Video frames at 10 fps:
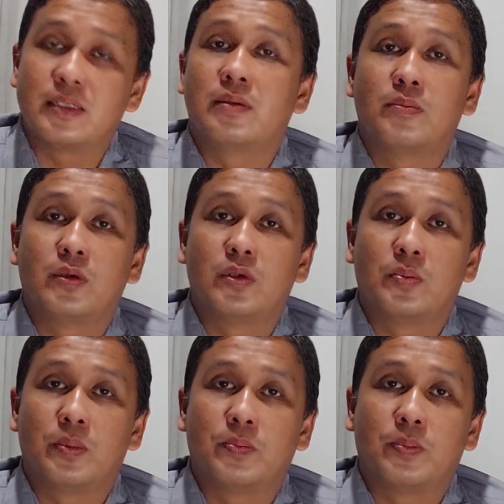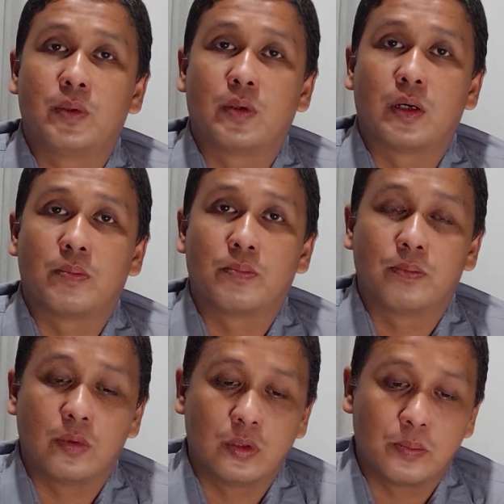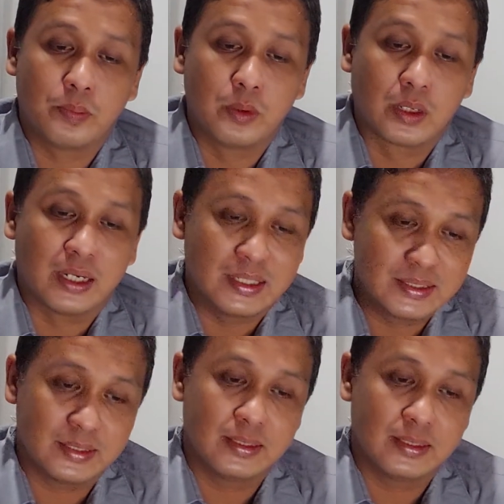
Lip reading: monopluralist,